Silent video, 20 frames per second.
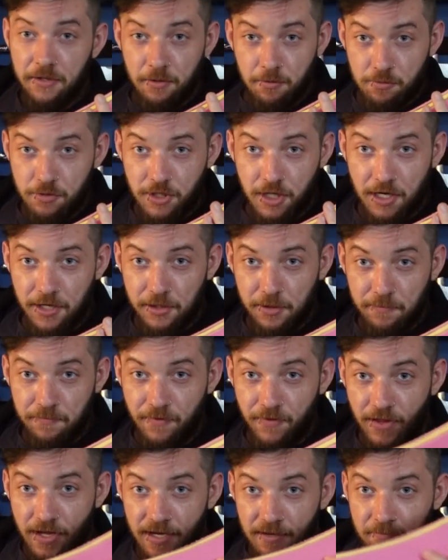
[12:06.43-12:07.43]
all sign up
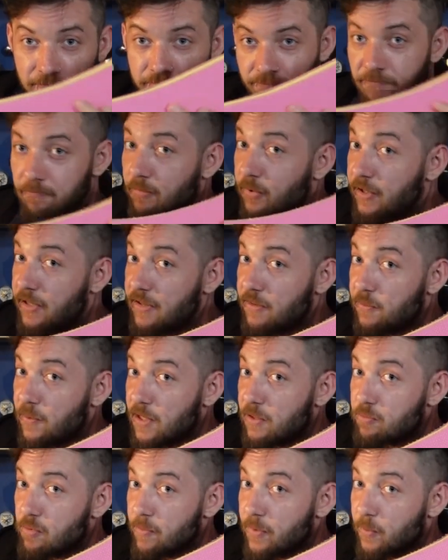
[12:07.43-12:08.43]
for that, but either way,
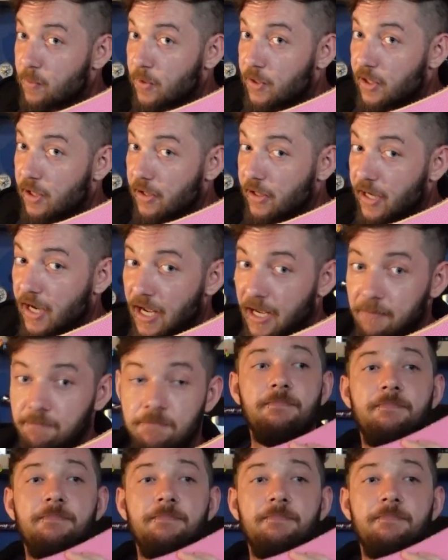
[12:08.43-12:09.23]
it's probably what you're going to get.